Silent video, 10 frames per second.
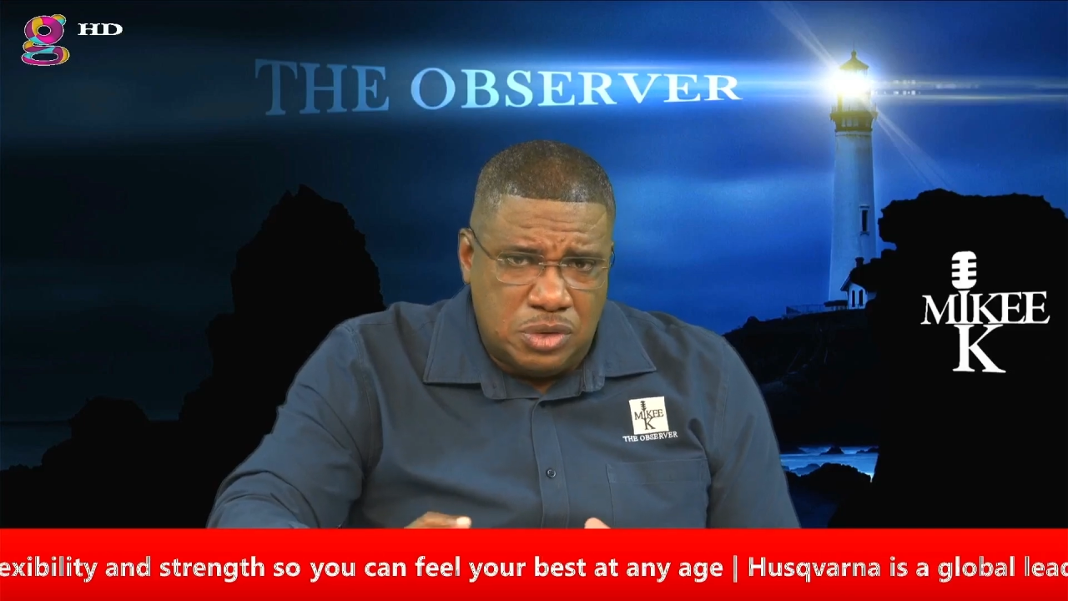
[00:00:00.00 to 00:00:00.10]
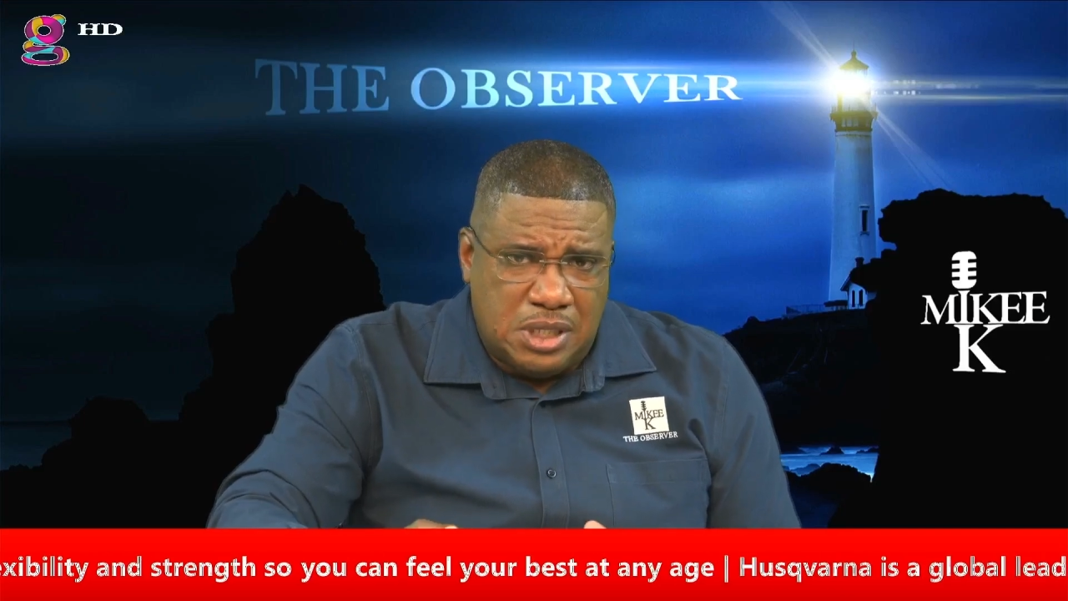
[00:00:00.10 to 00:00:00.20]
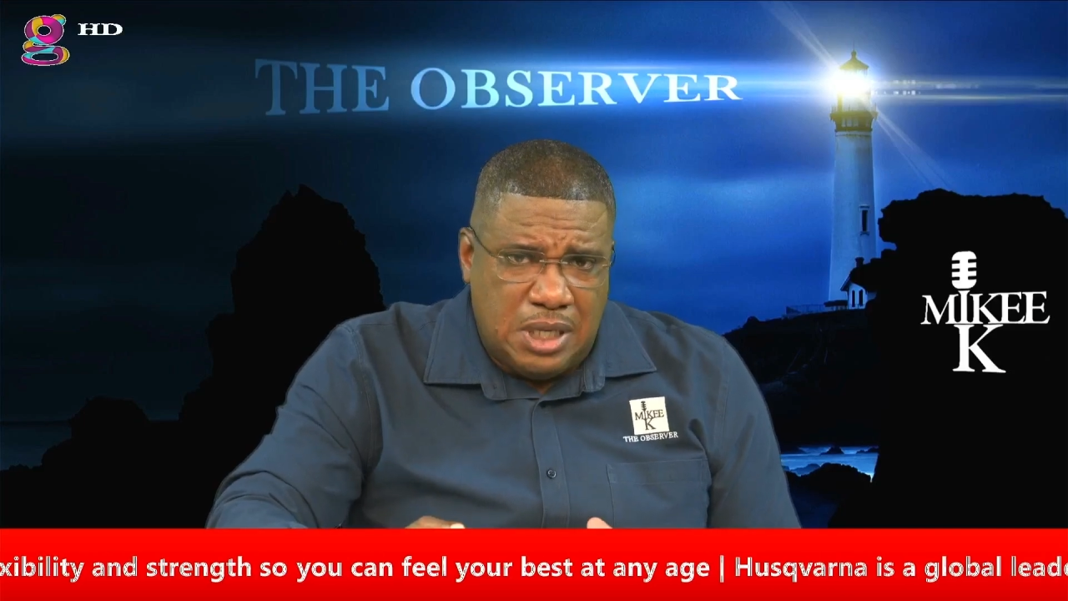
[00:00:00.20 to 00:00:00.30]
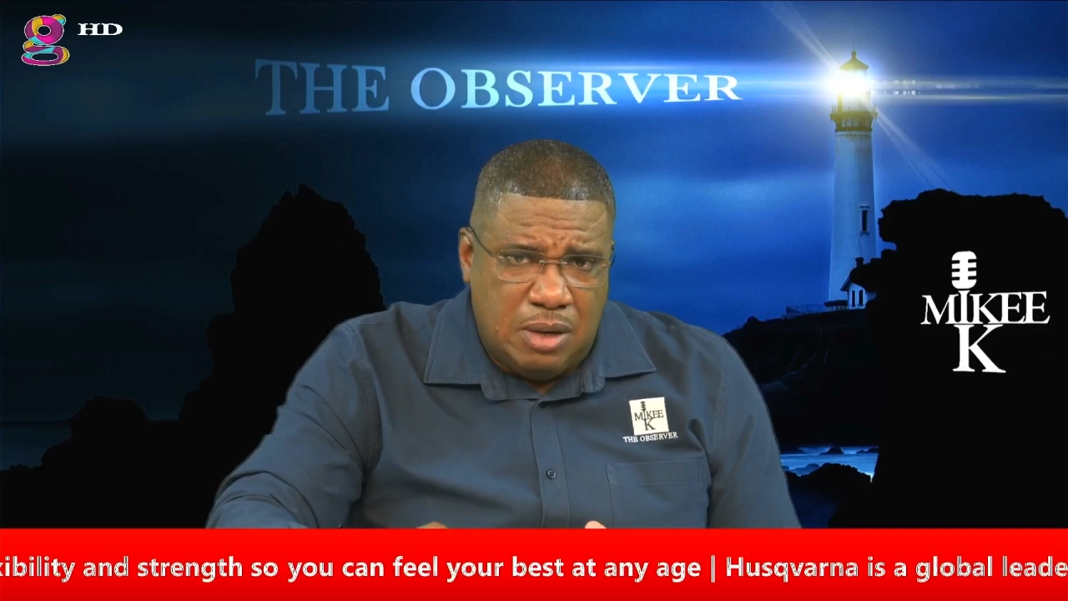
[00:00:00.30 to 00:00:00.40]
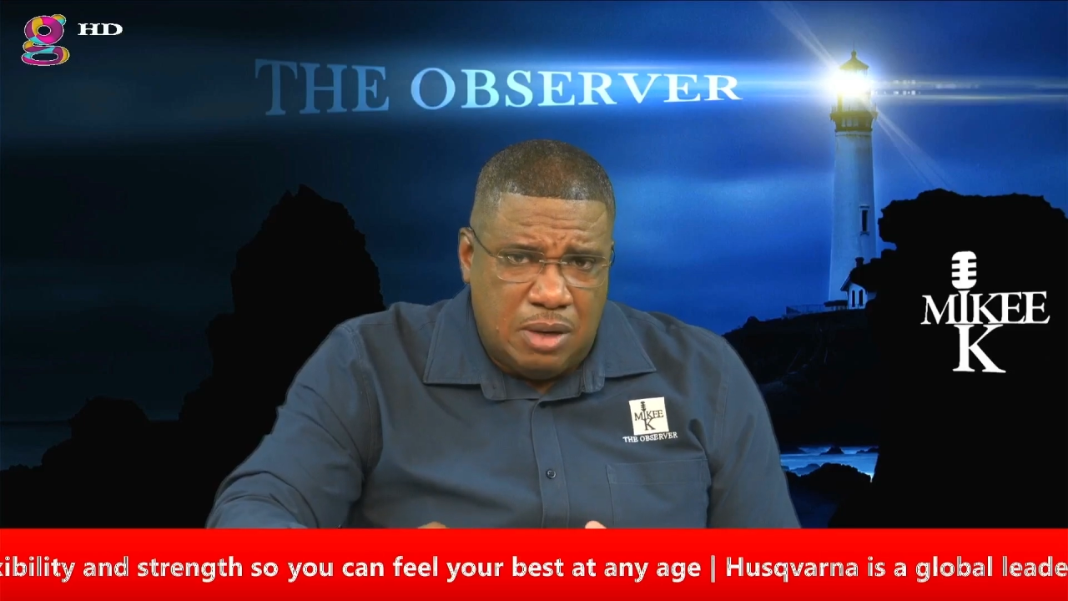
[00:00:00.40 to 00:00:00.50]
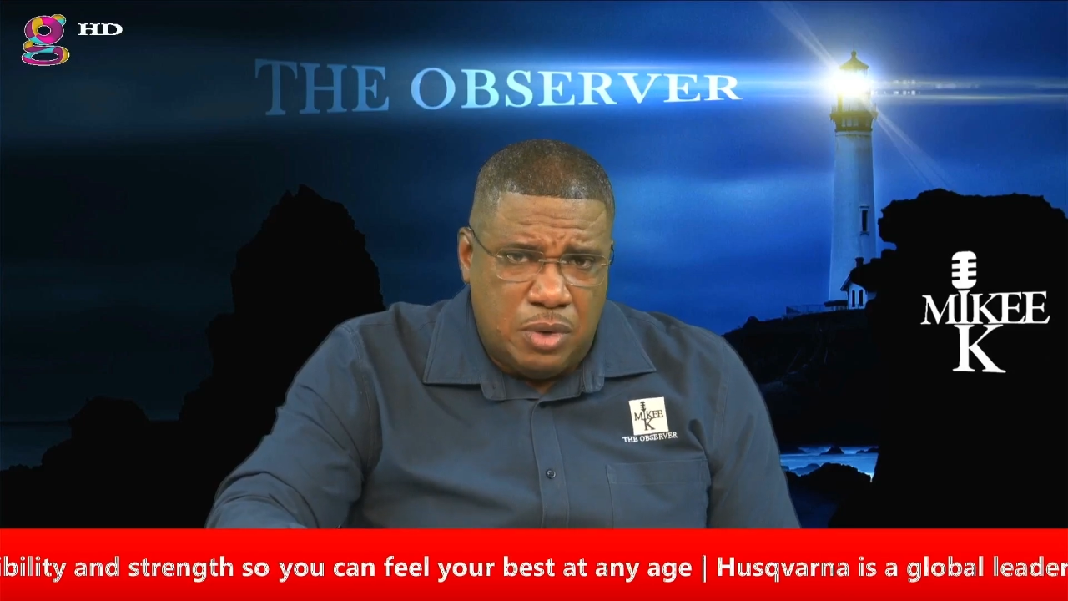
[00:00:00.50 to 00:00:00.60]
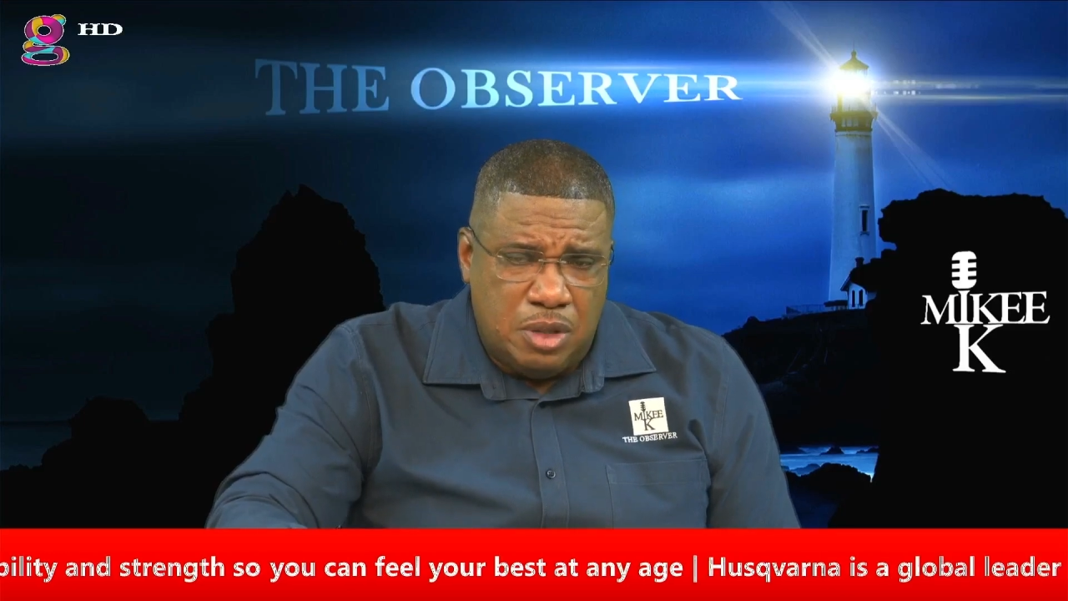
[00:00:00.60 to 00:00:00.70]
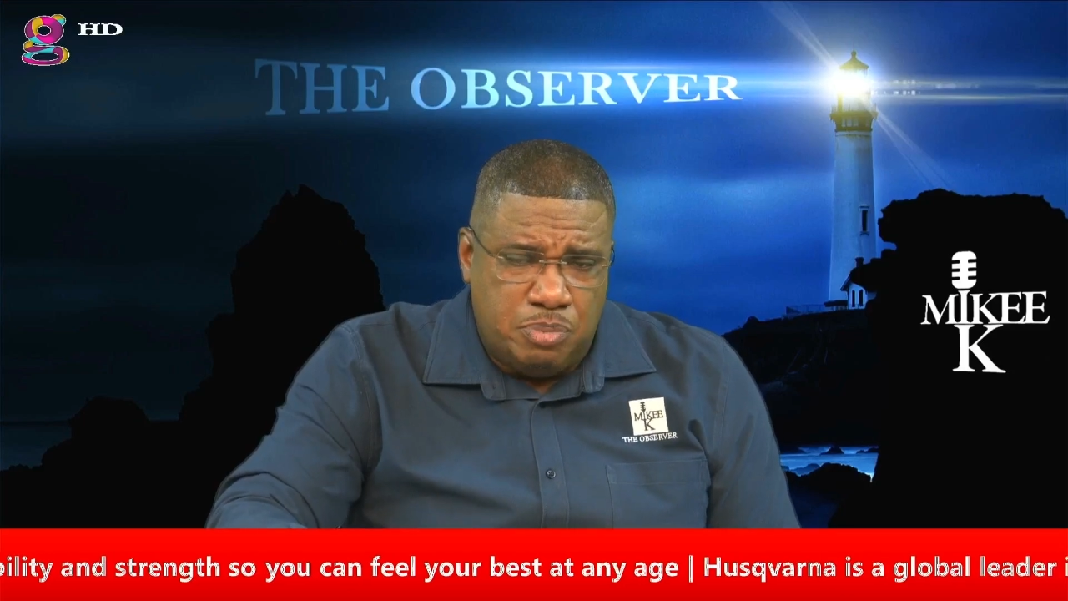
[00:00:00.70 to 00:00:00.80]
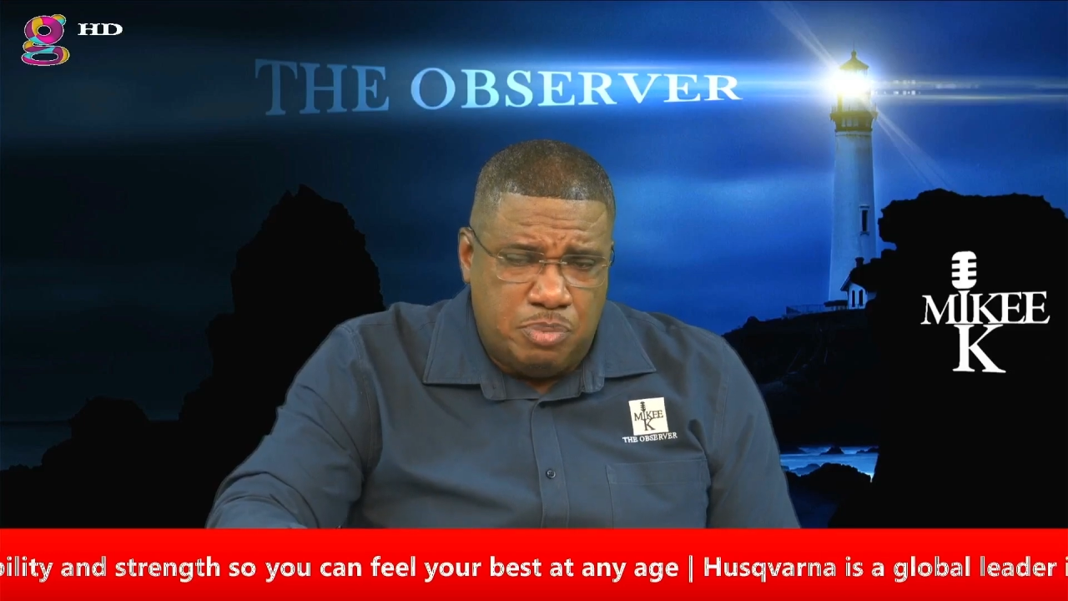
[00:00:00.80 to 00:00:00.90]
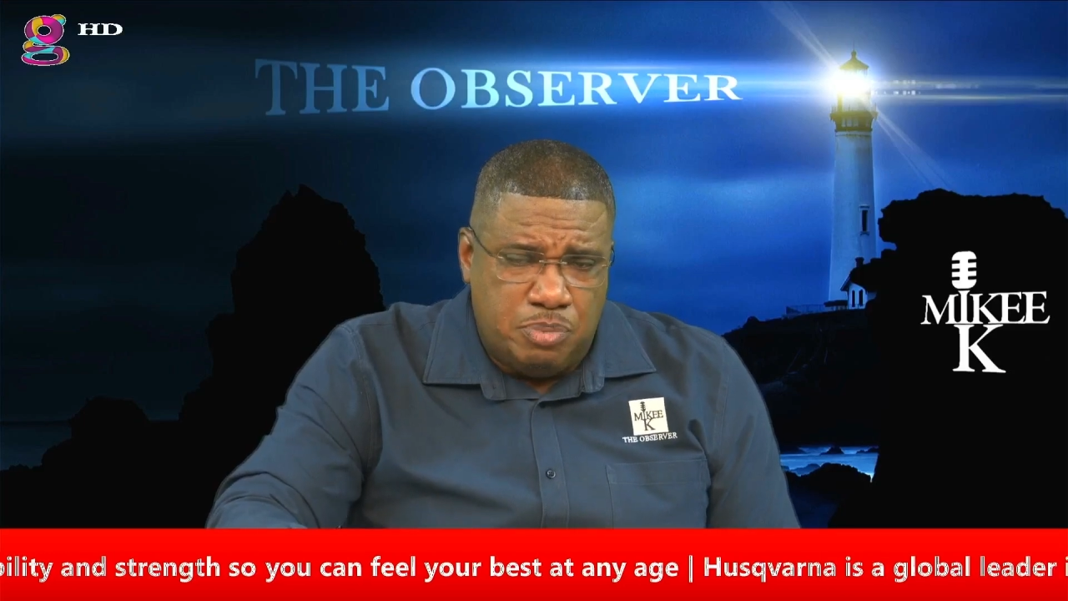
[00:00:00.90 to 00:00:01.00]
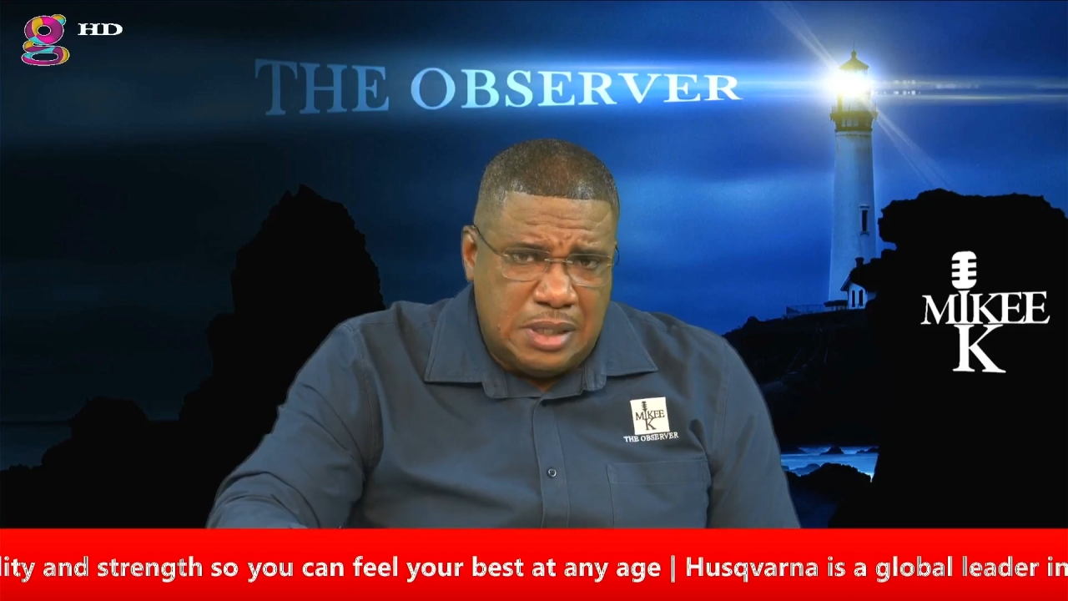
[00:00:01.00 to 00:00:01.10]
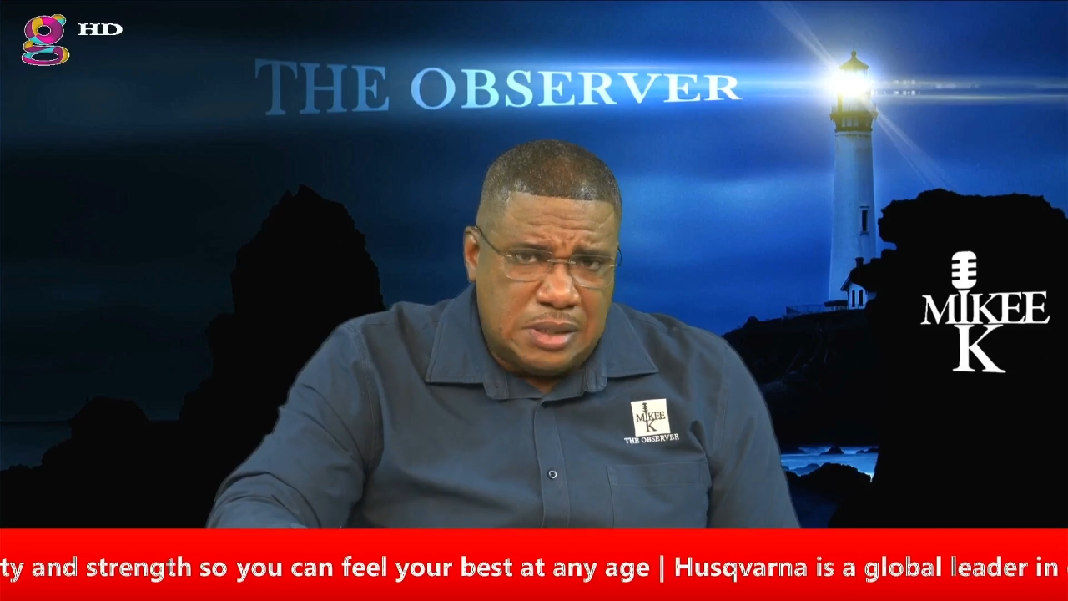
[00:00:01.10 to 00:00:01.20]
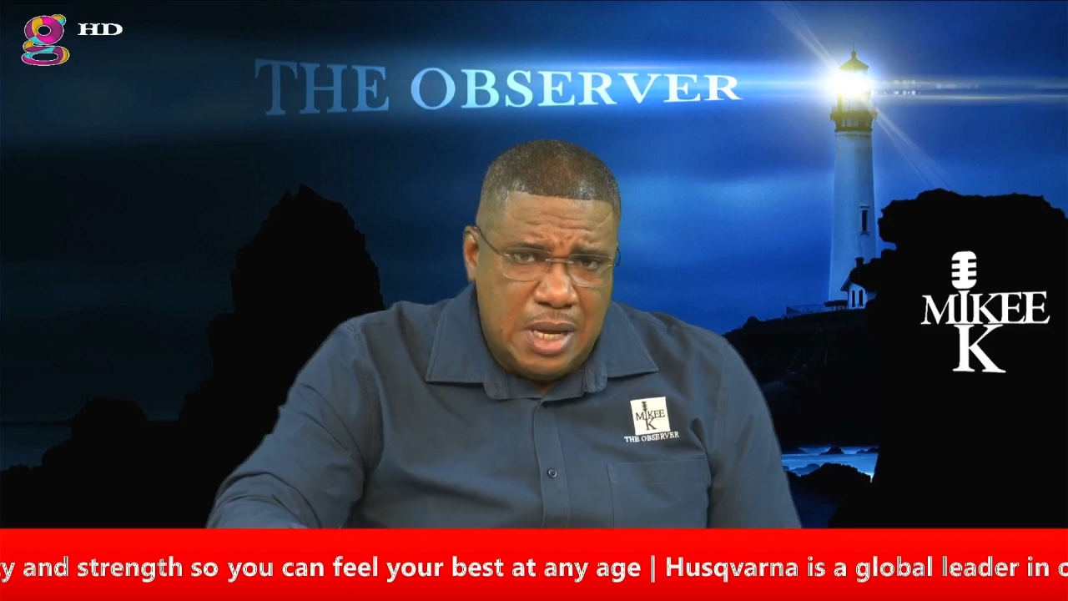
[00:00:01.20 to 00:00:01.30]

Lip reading: game with the police,